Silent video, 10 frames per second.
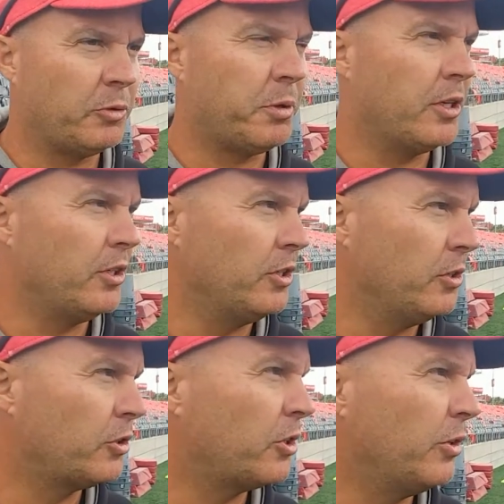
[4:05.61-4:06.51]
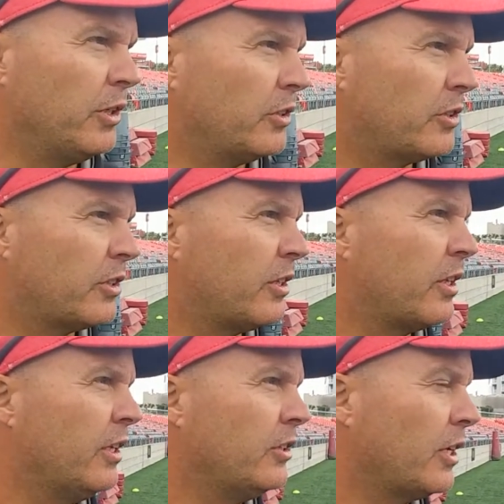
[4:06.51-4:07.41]
he's pretty new, so he's
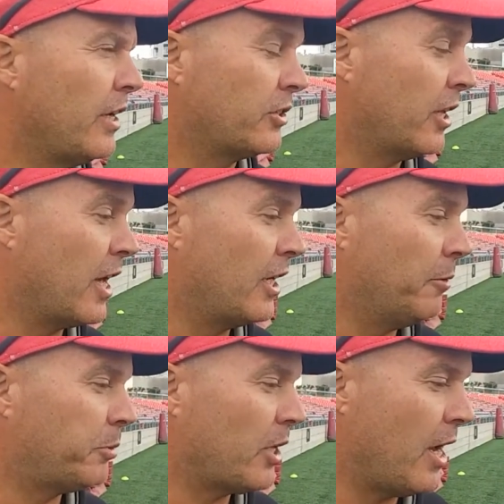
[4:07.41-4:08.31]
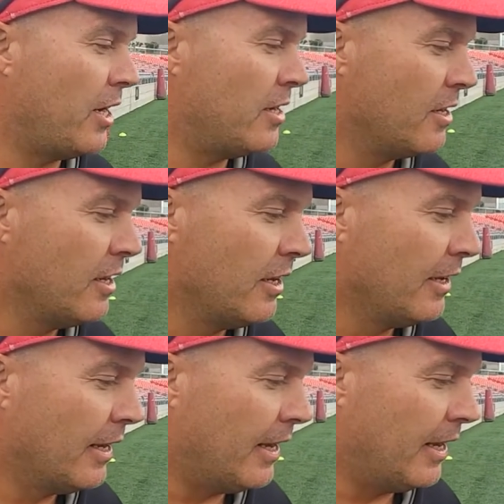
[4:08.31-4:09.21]
he's has a lot of upside,
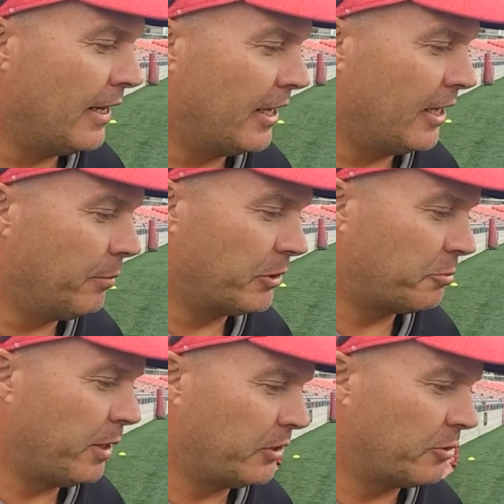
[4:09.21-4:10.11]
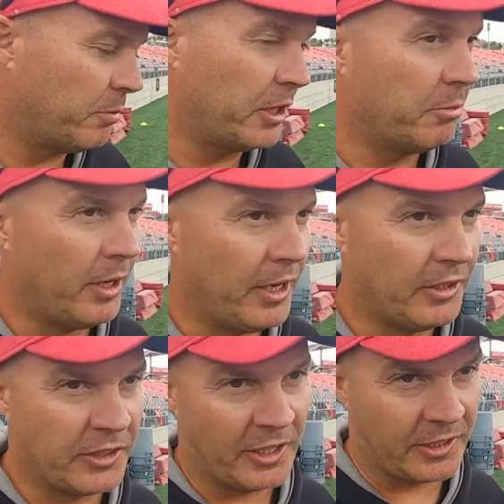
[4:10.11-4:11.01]
and um, has made some big
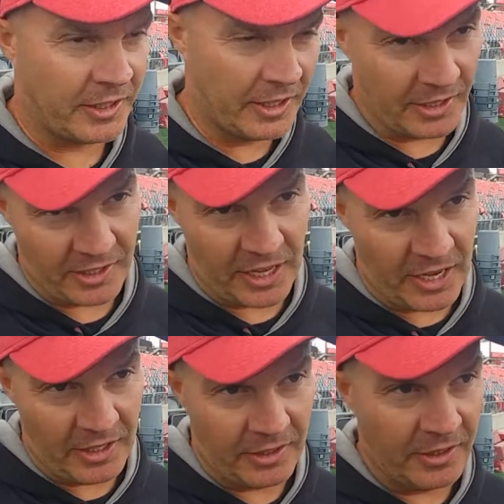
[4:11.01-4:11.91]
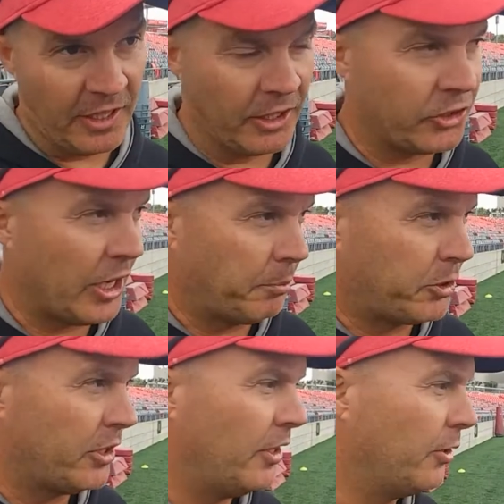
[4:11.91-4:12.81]
plays. That uh, that
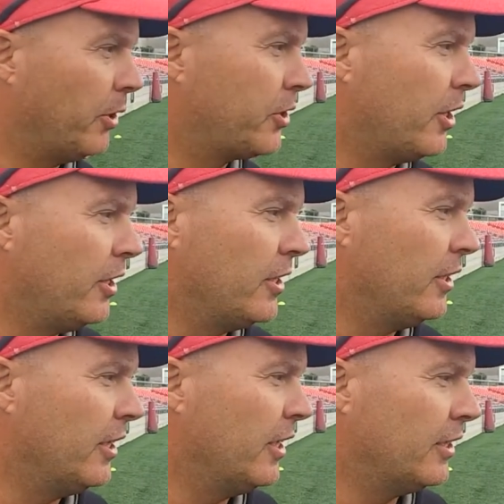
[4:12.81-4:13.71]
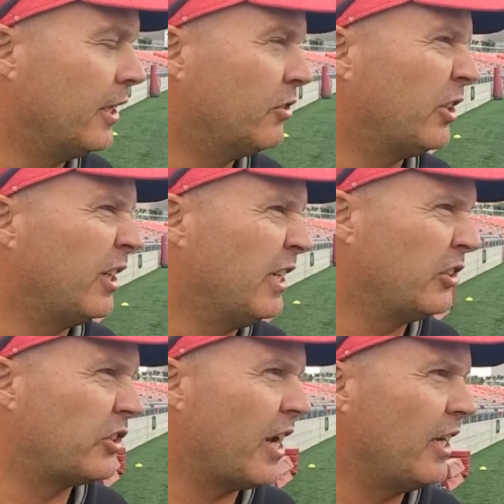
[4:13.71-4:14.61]
interception and the return he did gives you an
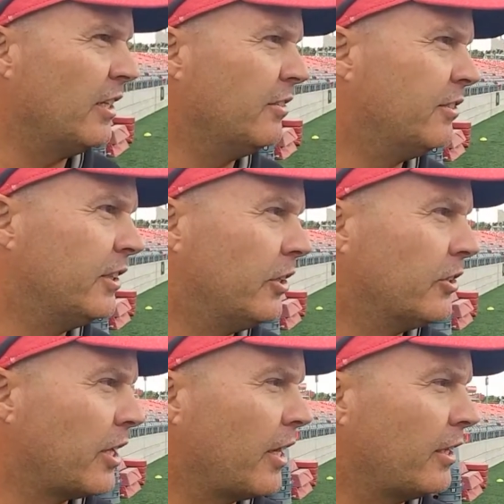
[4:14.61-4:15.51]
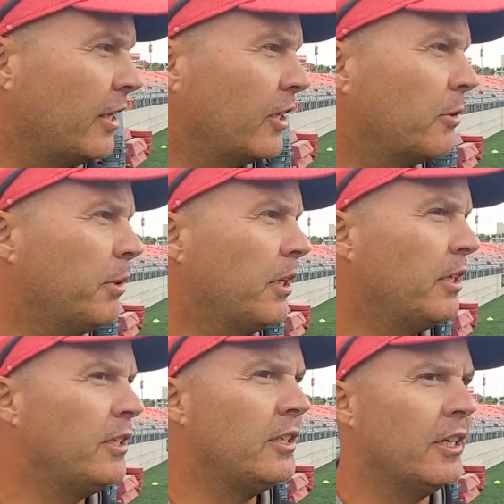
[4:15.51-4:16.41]
insight of his athletic
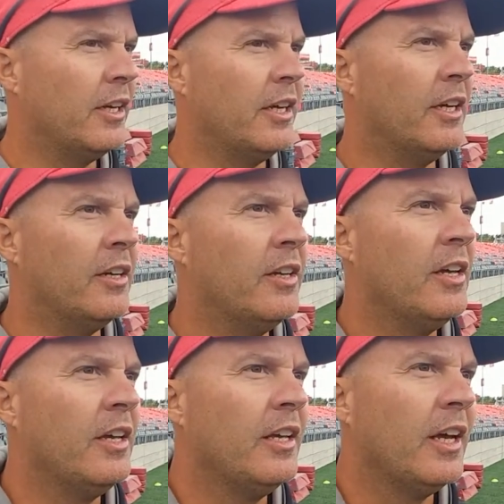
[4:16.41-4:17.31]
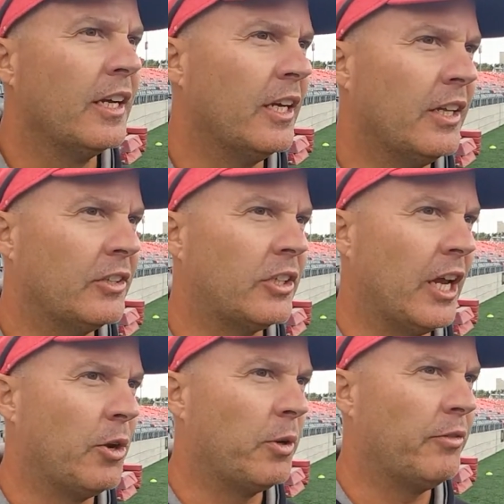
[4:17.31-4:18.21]
ability and. Uh, again, that's a
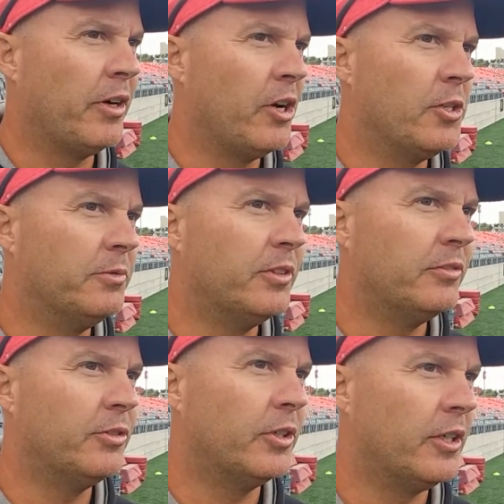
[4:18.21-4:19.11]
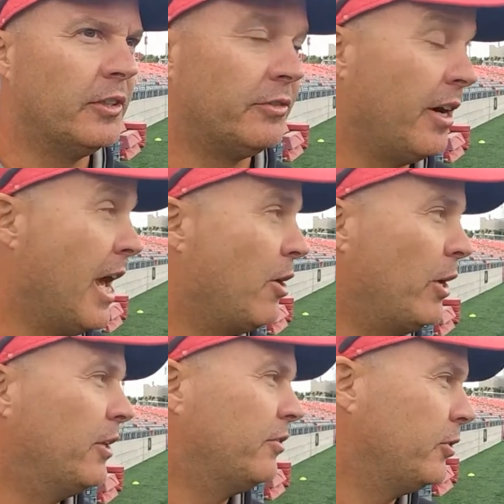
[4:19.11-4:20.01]
guy we're very hopeful for for now and the